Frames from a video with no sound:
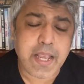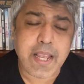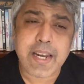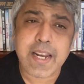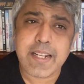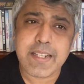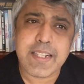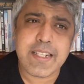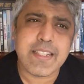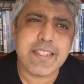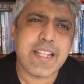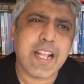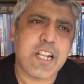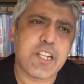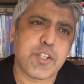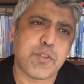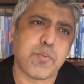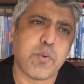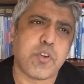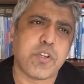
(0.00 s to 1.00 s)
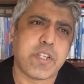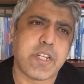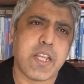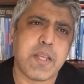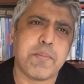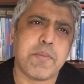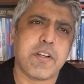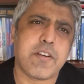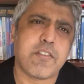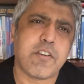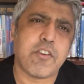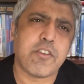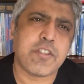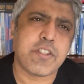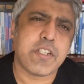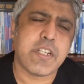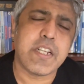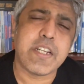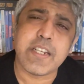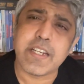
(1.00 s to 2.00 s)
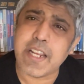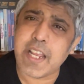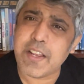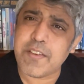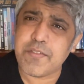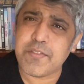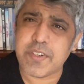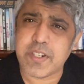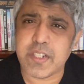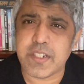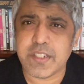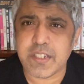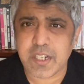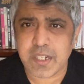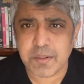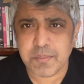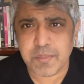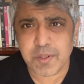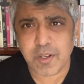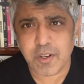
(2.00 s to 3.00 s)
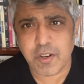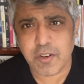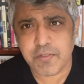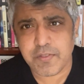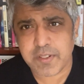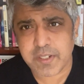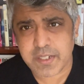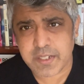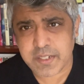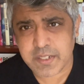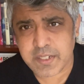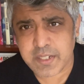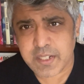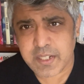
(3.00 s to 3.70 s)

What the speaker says: And I think that's what came across in every cinema of his.